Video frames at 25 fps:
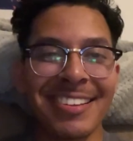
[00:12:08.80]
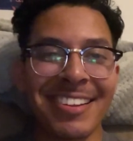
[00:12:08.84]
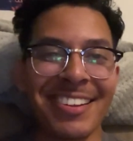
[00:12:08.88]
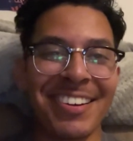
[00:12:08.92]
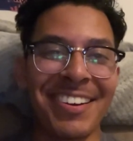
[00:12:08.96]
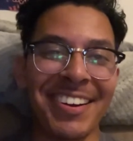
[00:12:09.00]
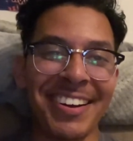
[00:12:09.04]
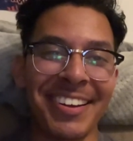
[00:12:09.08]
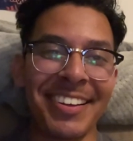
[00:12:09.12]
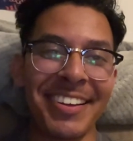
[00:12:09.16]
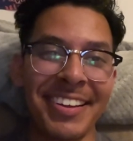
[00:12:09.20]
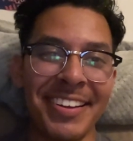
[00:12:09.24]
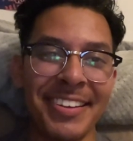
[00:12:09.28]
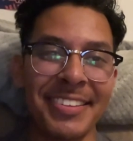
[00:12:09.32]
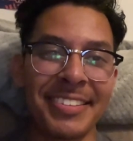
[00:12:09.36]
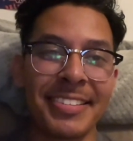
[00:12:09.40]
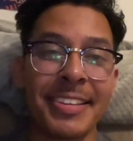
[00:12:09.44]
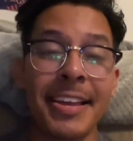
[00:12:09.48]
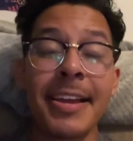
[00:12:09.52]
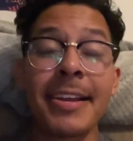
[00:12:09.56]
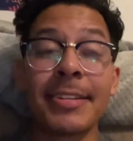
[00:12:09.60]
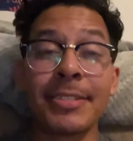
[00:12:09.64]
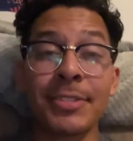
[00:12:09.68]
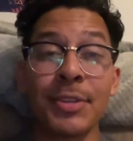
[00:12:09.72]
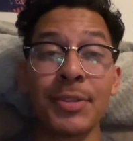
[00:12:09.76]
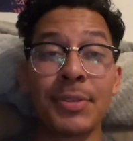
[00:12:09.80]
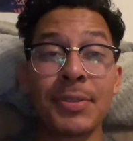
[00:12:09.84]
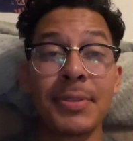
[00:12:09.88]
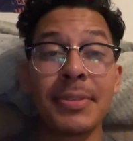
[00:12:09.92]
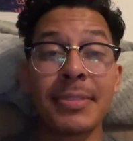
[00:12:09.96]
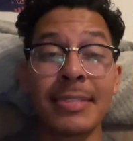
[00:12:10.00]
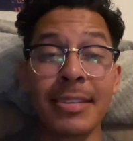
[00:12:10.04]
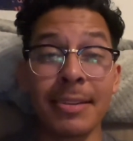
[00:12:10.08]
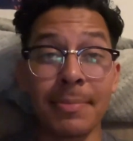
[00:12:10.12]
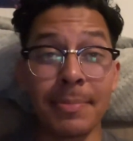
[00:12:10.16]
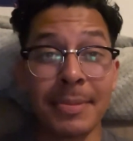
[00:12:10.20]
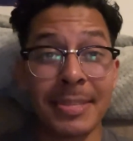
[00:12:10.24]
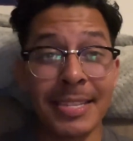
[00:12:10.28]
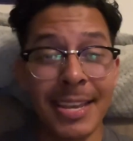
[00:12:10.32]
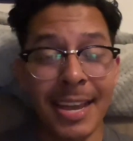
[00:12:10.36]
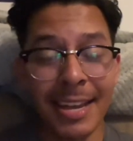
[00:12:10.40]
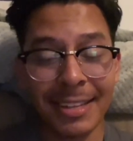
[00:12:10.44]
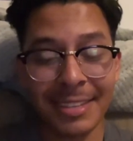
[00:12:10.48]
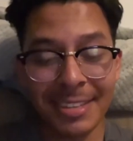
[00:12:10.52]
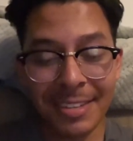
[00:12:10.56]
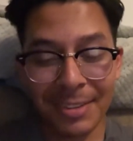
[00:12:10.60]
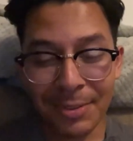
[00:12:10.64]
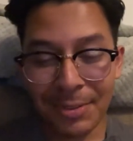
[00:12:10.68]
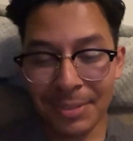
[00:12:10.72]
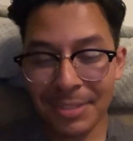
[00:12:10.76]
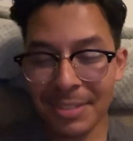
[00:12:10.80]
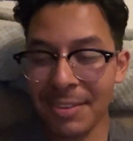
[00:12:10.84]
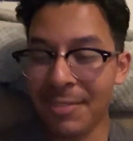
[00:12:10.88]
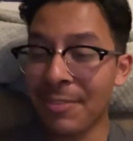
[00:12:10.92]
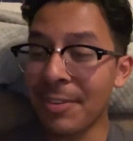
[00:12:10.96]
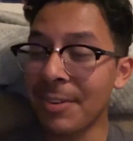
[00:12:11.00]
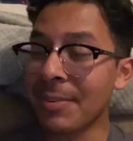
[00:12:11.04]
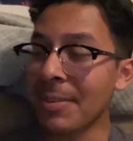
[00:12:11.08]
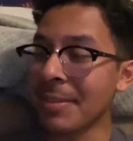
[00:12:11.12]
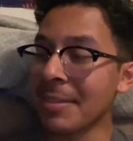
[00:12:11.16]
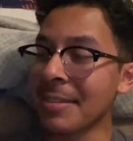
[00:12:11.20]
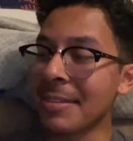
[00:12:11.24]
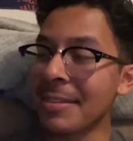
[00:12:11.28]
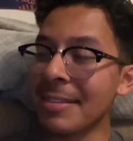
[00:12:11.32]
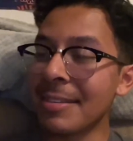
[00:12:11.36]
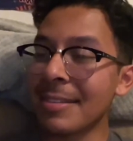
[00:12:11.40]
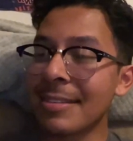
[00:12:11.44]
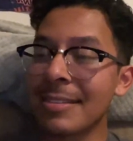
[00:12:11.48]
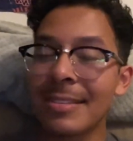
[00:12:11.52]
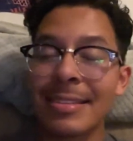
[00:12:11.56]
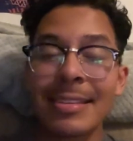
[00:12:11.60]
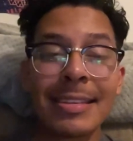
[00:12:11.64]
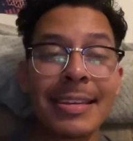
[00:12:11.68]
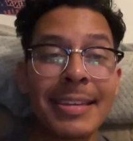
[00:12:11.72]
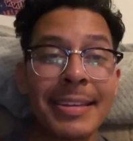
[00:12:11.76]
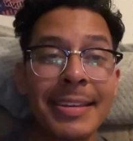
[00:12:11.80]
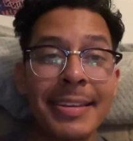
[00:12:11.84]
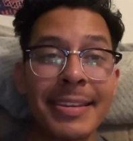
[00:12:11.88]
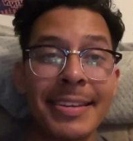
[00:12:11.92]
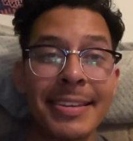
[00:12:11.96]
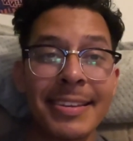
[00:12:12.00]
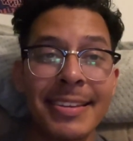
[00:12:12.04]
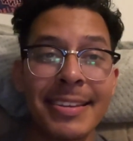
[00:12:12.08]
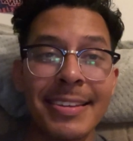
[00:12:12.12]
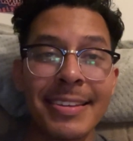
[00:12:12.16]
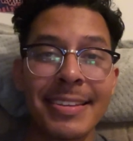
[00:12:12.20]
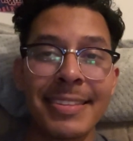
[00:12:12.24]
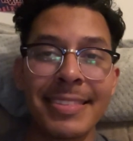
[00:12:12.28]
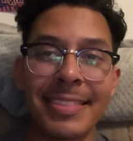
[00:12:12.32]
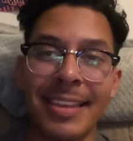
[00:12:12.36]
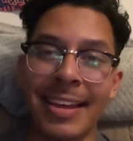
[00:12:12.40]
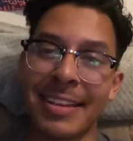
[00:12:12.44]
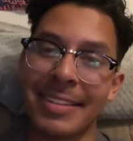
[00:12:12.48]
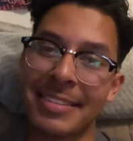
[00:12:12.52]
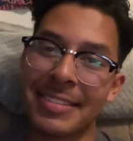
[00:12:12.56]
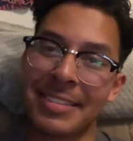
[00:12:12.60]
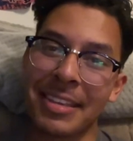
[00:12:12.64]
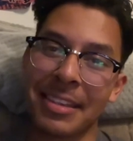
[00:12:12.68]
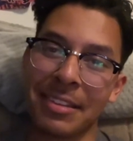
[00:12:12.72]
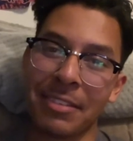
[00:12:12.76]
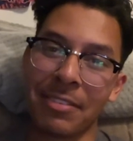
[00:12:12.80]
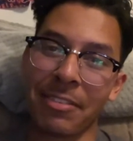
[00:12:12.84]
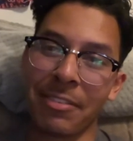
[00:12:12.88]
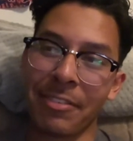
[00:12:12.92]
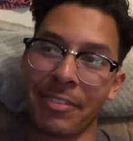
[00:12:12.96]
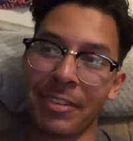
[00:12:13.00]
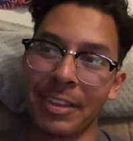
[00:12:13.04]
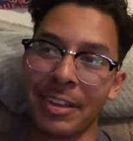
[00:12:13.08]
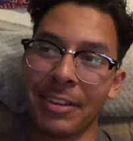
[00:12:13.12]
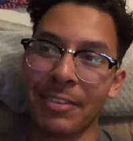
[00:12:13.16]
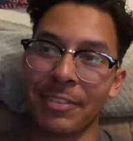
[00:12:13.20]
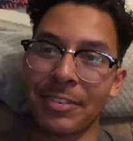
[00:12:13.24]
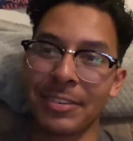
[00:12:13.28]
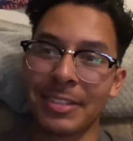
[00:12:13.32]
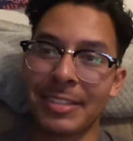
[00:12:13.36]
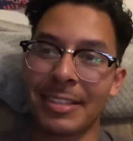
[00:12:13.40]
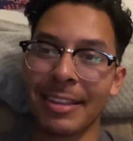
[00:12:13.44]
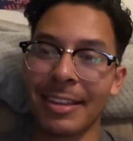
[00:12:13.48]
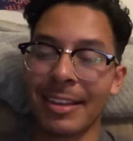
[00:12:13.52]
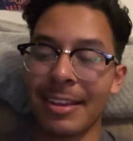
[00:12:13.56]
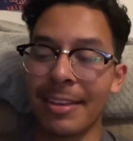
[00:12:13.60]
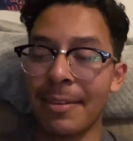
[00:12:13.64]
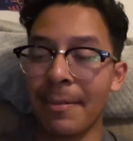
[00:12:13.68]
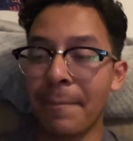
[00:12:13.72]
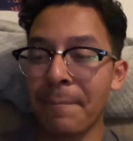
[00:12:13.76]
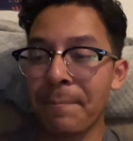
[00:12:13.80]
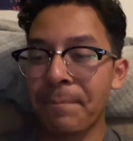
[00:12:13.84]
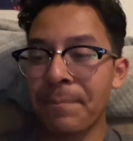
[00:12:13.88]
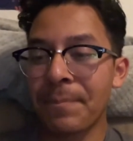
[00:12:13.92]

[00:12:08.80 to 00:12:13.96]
Alright guys, due to some technical difficulties, that's the end of the video for today.